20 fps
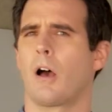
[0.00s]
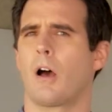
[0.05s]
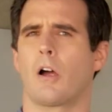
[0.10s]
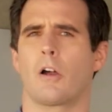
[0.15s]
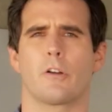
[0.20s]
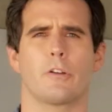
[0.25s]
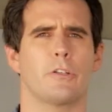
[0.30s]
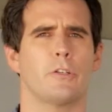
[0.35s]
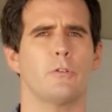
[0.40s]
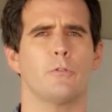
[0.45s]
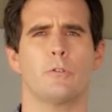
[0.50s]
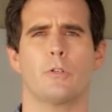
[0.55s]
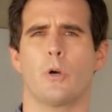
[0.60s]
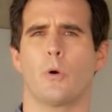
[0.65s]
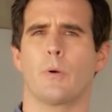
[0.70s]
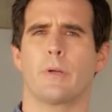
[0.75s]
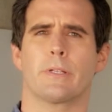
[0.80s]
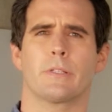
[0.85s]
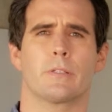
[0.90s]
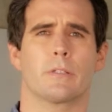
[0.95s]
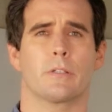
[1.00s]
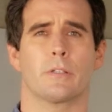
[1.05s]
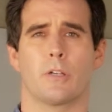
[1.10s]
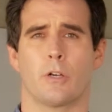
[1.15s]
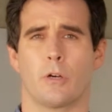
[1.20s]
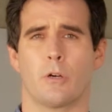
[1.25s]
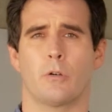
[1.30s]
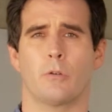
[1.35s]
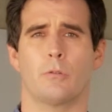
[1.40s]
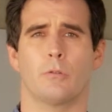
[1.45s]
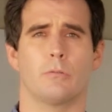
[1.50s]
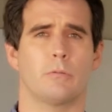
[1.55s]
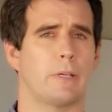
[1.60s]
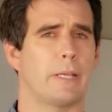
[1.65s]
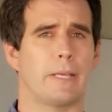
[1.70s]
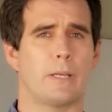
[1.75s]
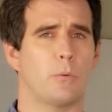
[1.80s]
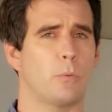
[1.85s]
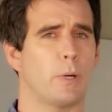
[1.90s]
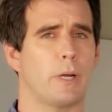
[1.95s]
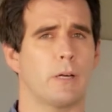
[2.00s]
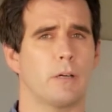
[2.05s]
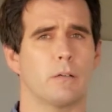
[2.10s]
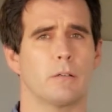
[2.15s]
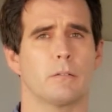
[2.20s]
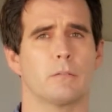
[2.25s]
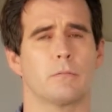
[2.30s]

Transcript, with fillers: Are you going to go anywhere?